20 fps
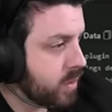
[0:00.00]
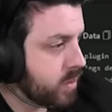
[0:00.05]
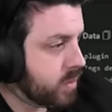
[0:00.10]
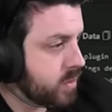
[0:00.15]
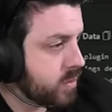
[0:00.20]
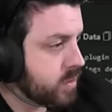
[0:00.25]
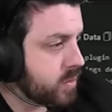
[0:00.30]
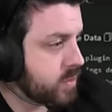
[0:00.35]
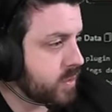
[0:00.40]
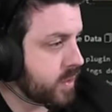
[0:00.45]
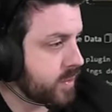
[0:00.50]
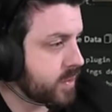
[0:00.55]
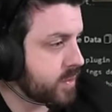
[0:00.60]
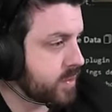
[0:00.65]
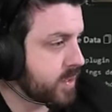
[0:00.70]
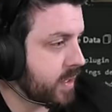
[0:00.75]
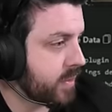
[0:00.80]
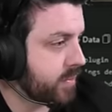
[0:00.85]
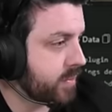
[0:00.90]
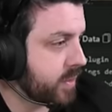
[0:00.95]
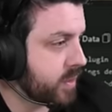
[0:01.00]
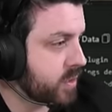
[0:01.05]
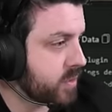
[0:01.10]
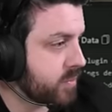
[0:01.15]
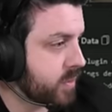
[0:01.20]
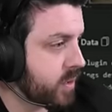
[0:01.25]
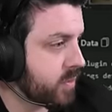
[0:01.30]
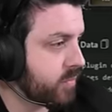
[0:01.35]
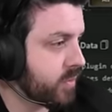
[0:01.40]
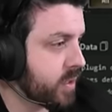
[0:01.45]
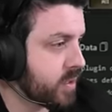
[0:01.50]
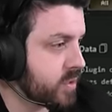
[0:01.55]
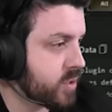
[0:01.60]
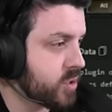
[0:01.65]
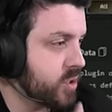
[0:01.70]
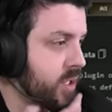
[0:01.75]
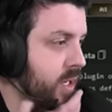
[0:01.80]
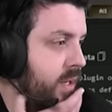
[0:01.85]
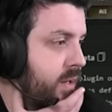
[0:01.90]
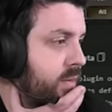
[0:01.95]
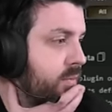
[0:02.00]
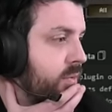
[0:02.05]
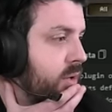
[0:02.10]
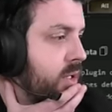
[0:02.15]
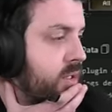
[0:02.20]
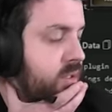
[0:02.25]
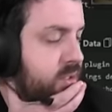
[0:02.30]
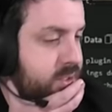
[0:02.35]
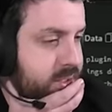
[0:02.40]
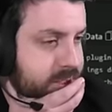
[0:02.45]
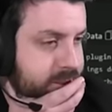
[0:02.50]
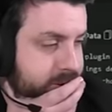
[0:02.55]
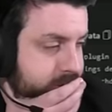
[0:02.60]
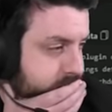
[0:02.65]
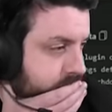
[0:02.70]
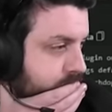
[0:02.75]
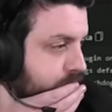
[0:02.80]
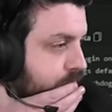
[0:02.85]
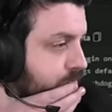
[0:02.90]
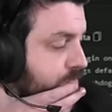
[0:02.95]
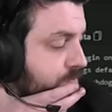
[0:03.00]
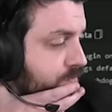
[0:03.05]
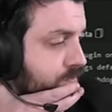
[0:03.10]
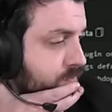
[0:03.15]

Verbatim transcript: Seems like the same thing to me. Reads a chat and reads a sound. Hmm.